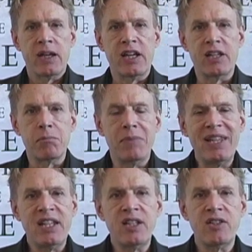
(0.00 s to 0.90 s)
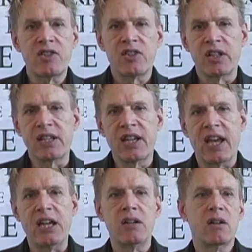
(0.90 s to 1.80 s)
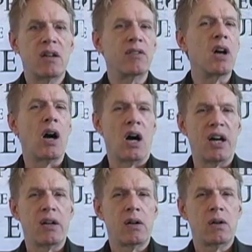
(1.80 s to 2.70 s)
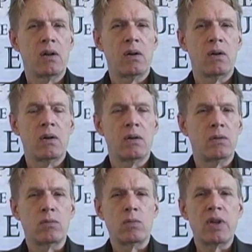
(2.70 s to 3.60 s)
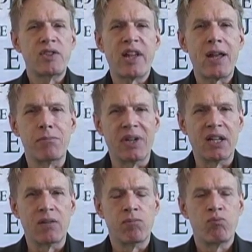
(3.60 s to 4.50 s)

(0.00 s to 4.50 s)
it means the gate of God. What does that mean?